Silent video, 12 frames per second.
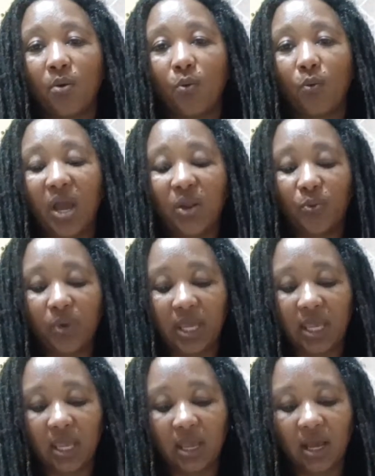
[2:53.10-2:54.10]
when
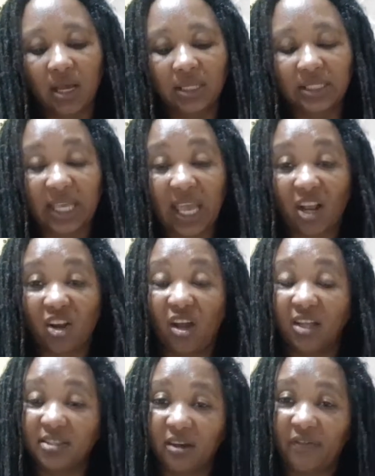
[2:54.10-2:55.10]
we take
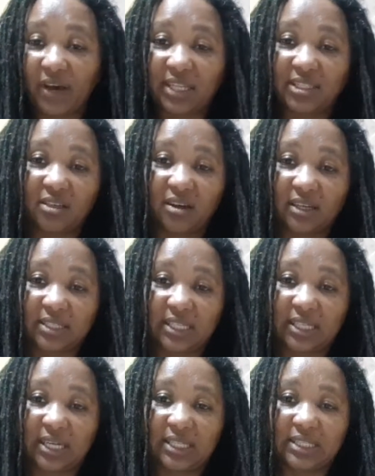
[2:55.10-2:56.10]
lots of
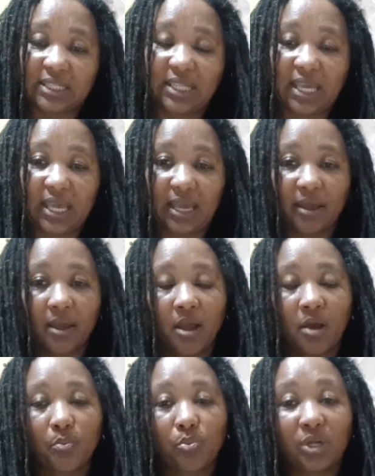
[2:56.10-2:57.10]
antioxidants, they
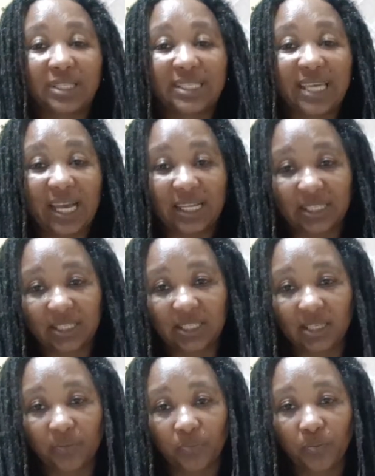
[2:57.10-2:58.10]

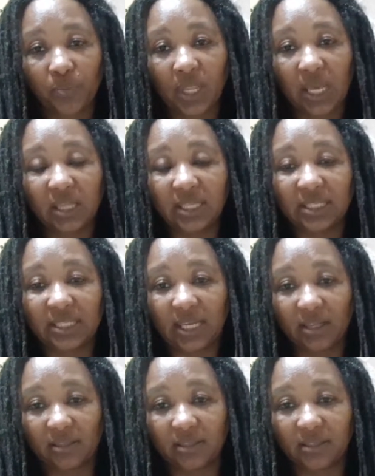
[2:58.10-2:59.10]
protect the
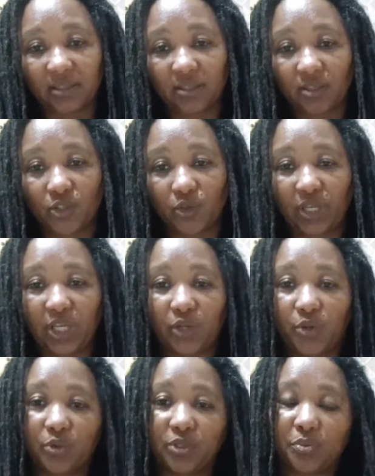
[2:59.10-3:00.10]
cells so they
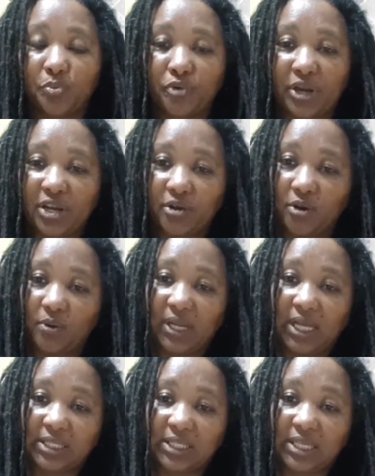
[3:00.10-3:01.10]
don't break down as